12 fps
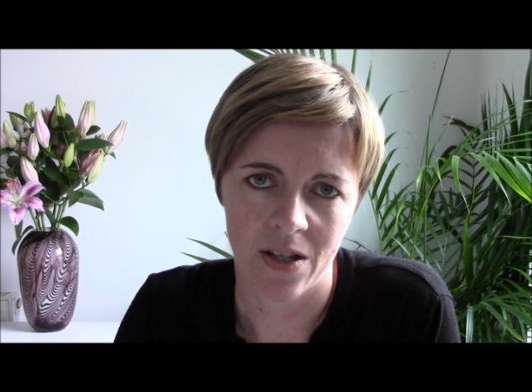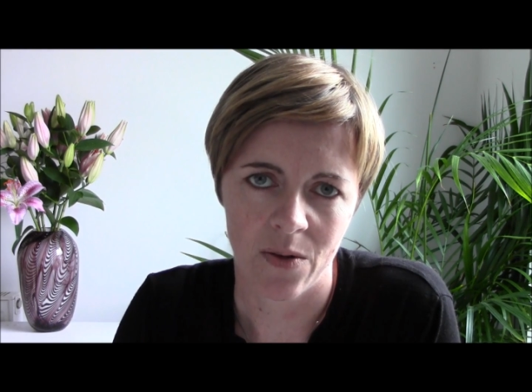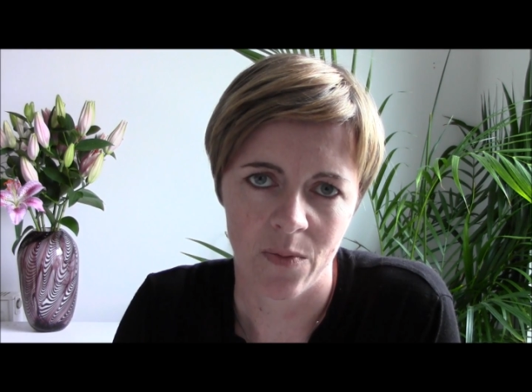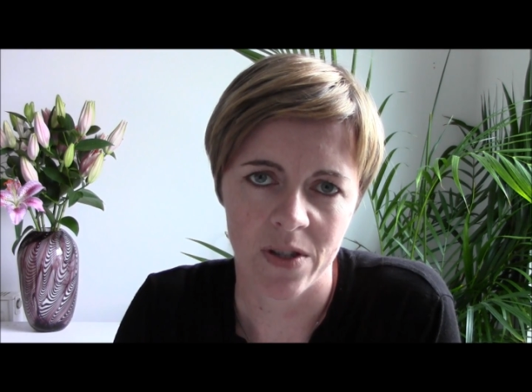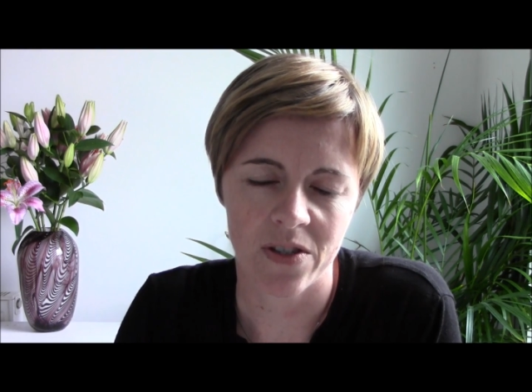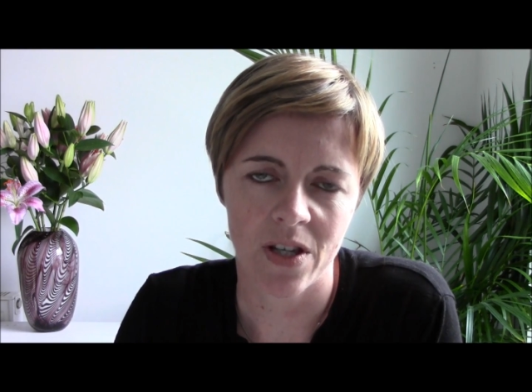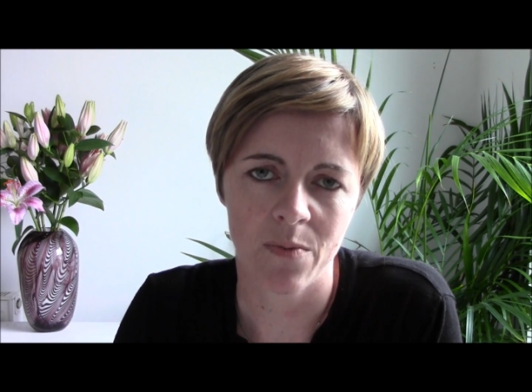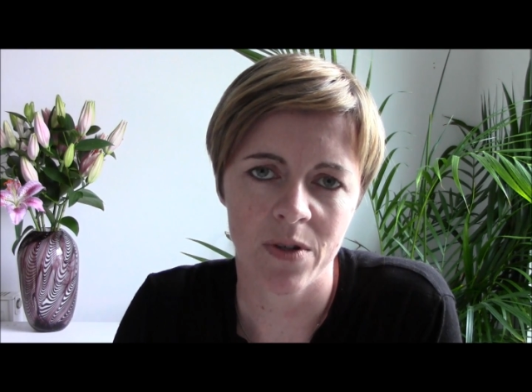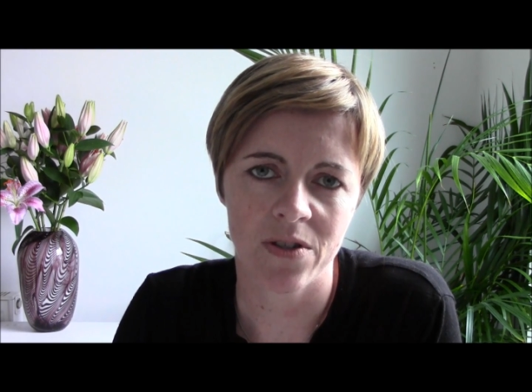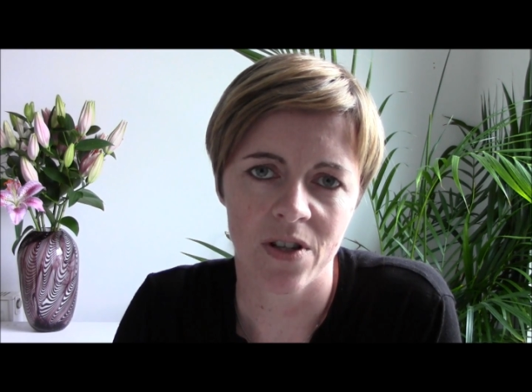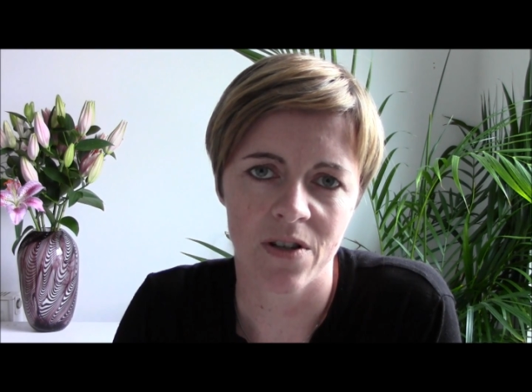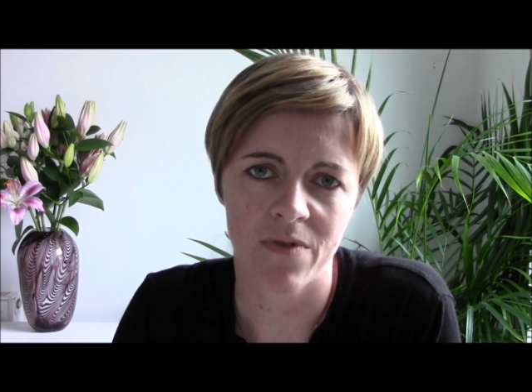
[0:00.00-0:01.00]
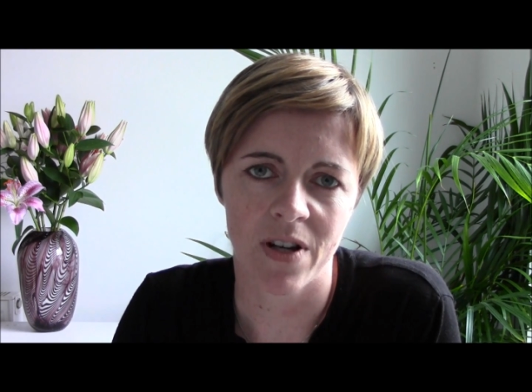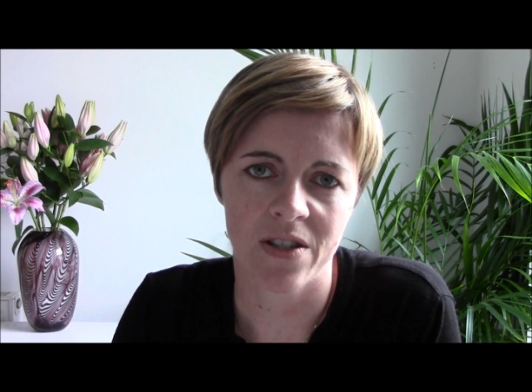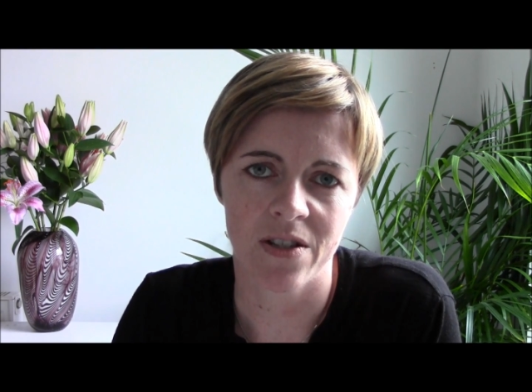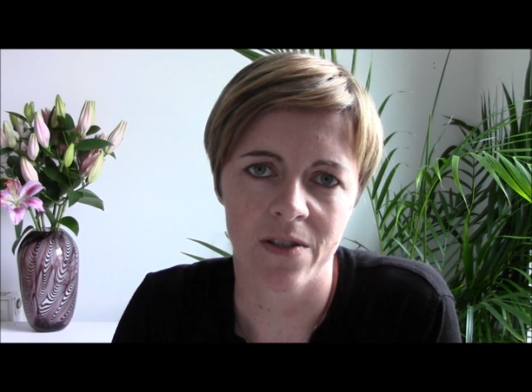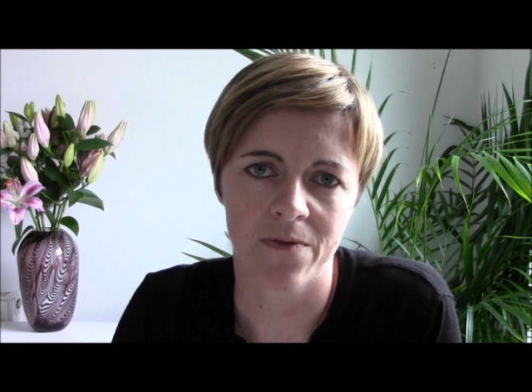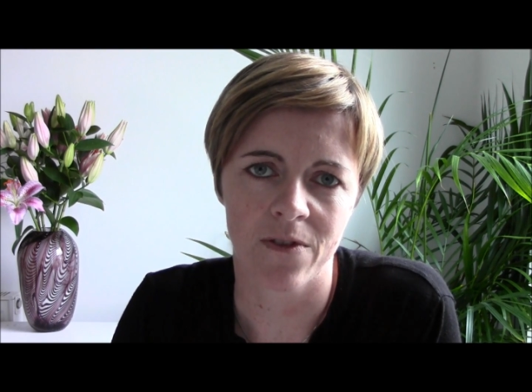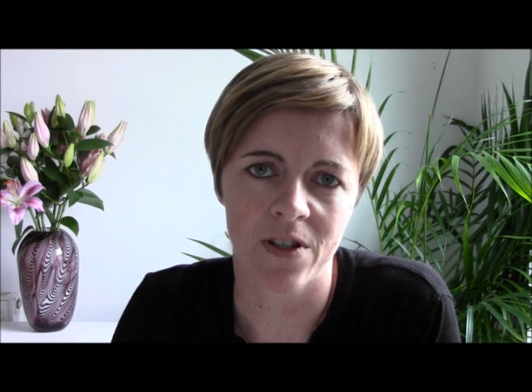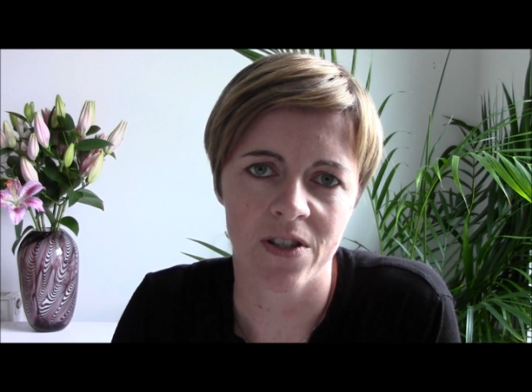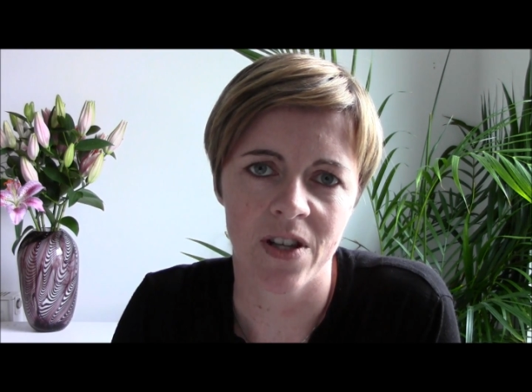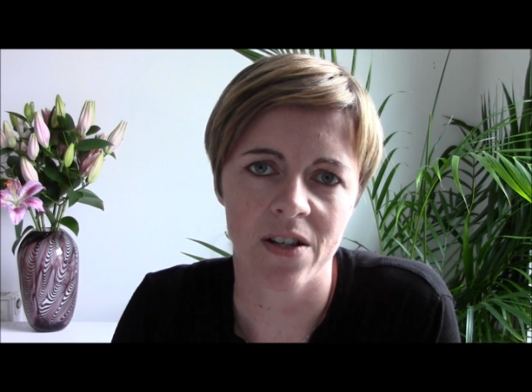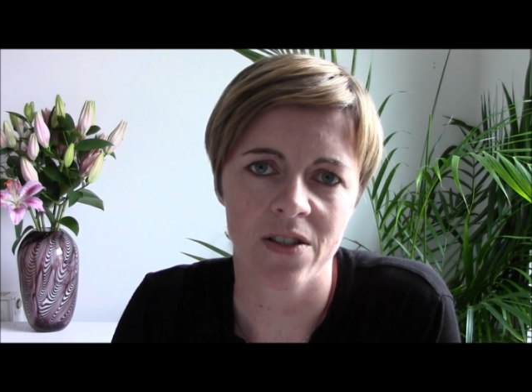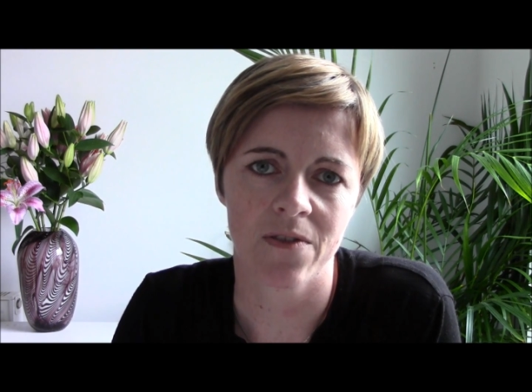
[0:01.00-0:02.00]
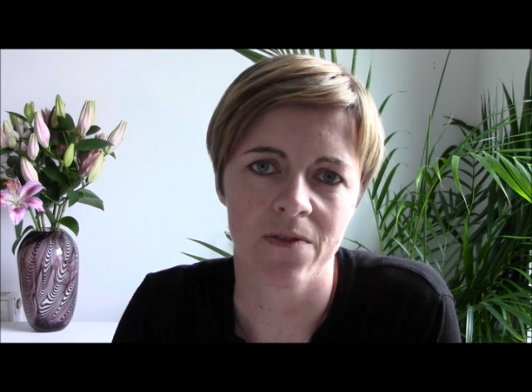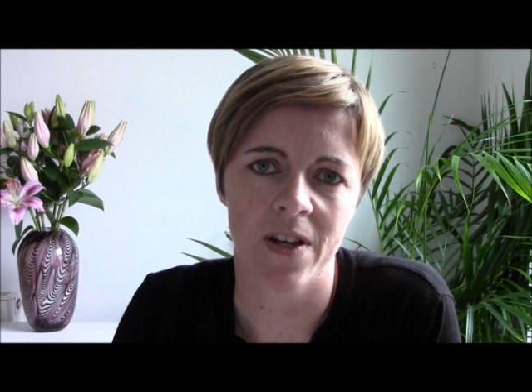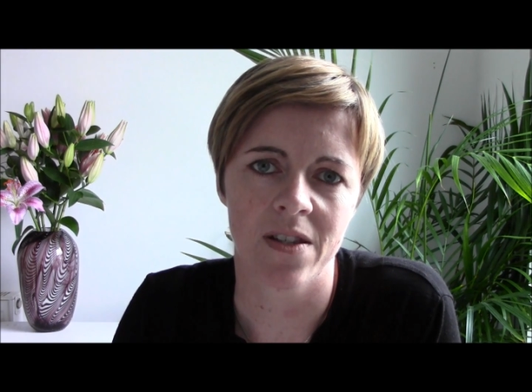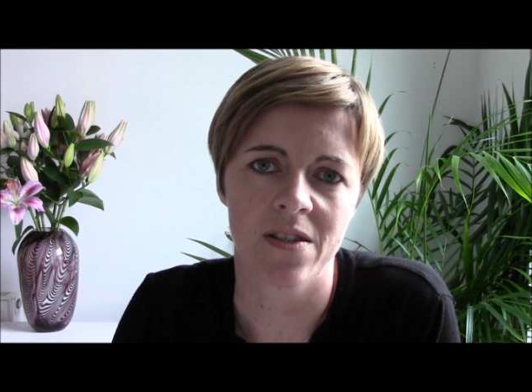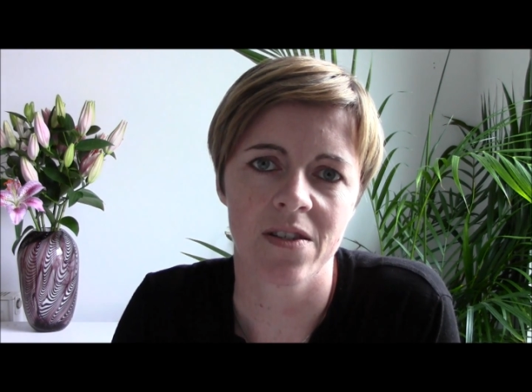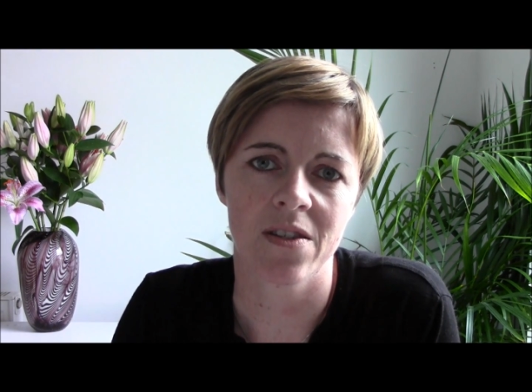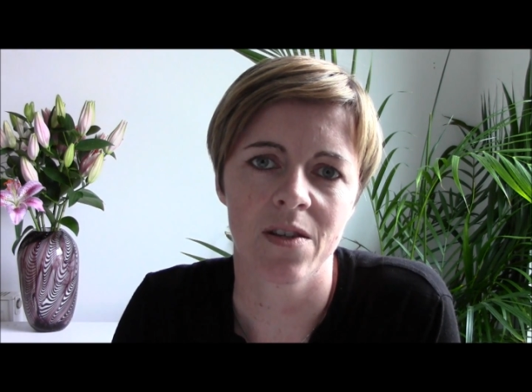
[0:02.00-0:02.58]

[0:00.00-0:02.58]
When someone's arrested for a sex offence,